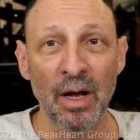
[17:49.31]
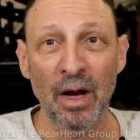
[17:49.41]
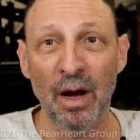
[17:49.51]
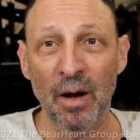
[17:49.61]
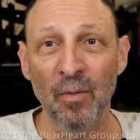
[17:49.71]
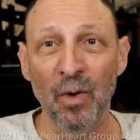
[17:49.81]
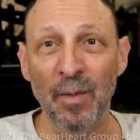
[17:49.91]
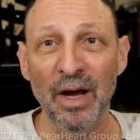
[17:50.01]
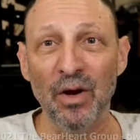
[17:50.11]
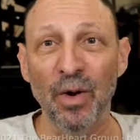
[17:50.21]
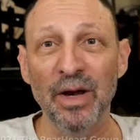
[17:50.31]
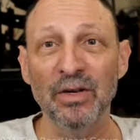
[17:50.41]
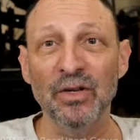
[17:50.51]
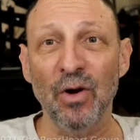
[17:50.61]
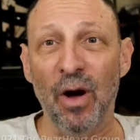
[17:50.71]
my
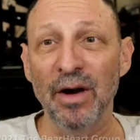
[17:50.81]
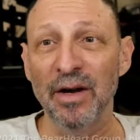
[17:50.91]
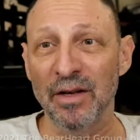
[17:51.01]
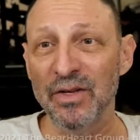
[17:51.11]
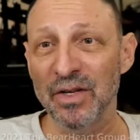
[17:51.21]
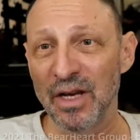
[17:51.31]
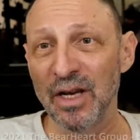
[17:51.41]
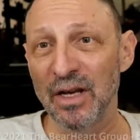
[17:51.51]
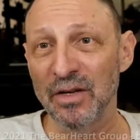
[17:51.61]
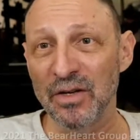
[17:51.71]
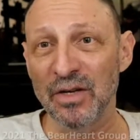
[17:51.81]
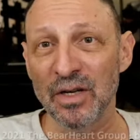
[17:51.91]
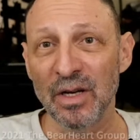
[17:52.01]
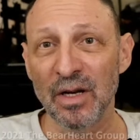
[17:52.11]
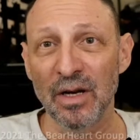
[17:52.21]
greatest audience is,
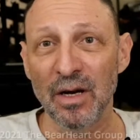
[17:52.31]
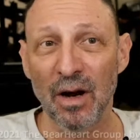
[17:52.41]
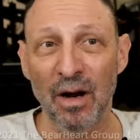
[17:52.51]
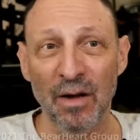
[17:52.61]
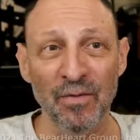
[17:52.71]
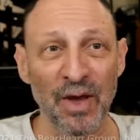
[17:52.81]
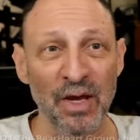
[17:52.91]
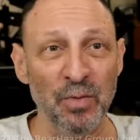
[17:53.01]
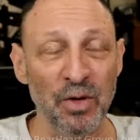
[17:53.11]
on Facebook.